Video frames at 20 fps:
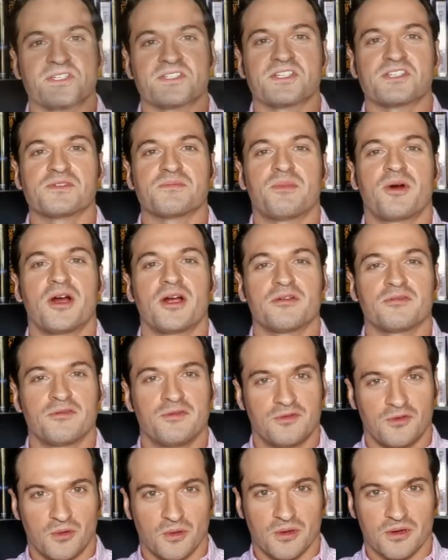this is part
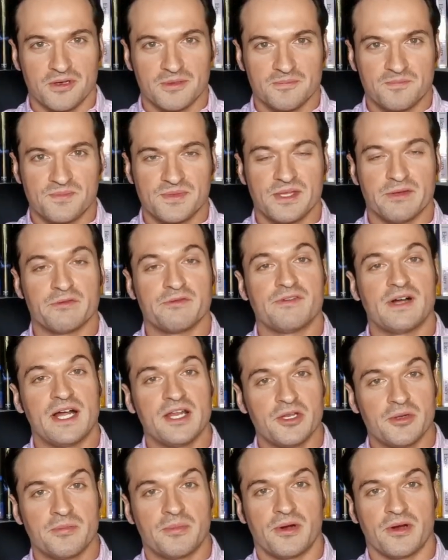four, the
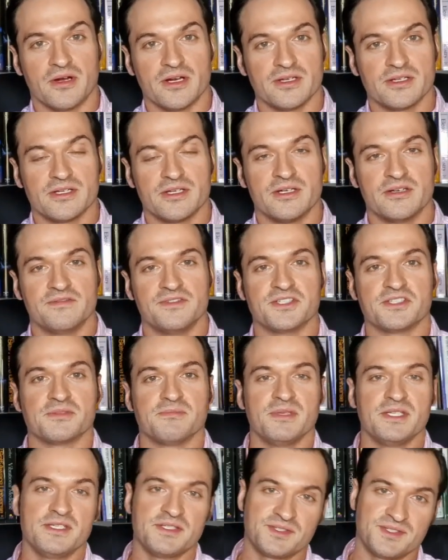final part of this
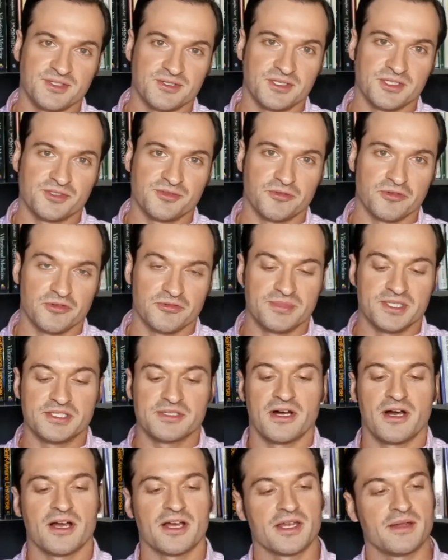mini-series where we'll be
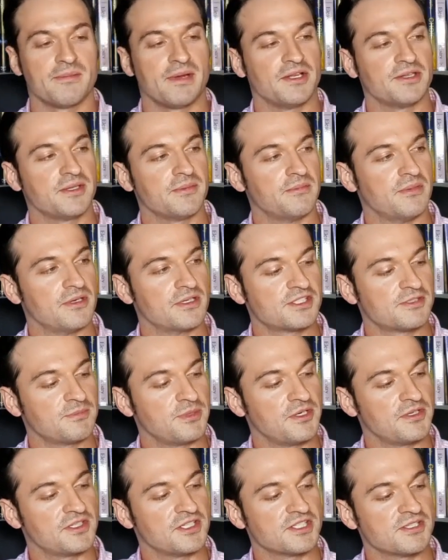talking about the book
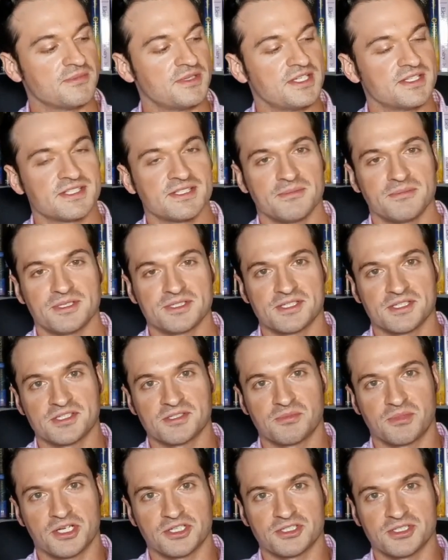Spiritism in its Simplest
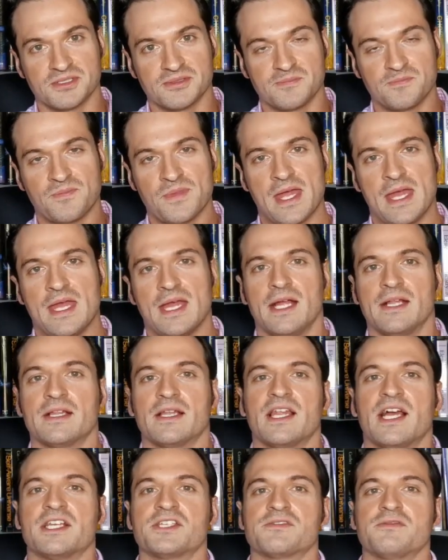Expression.
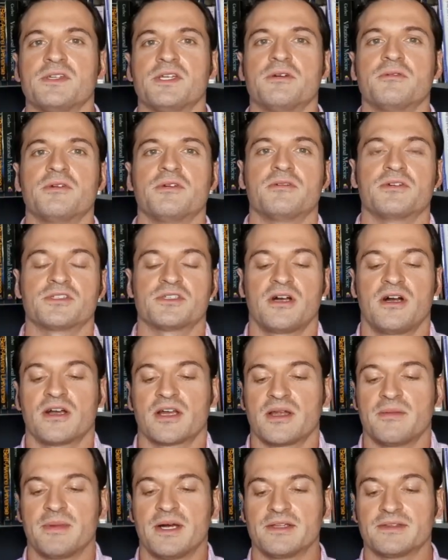The last video we were
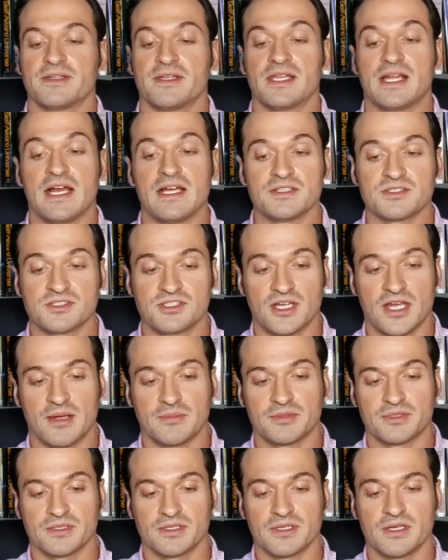talking about the last
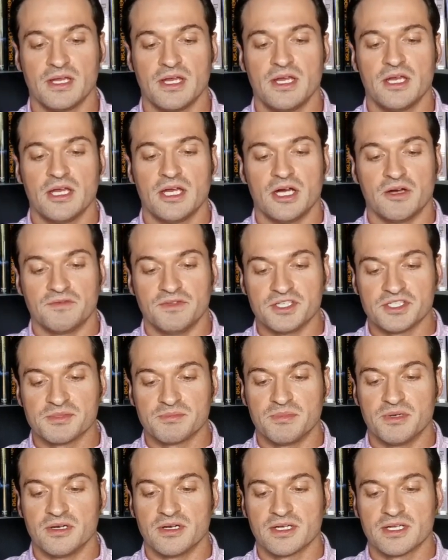chapter of this
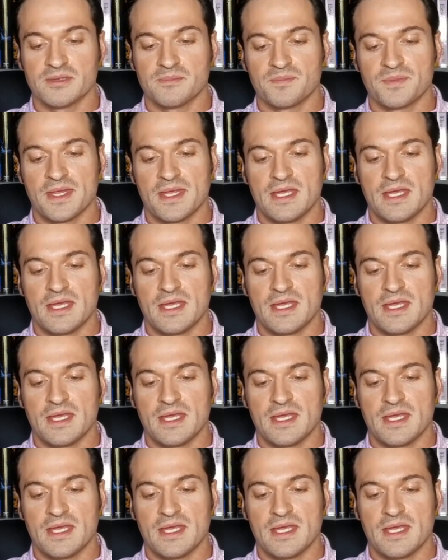book,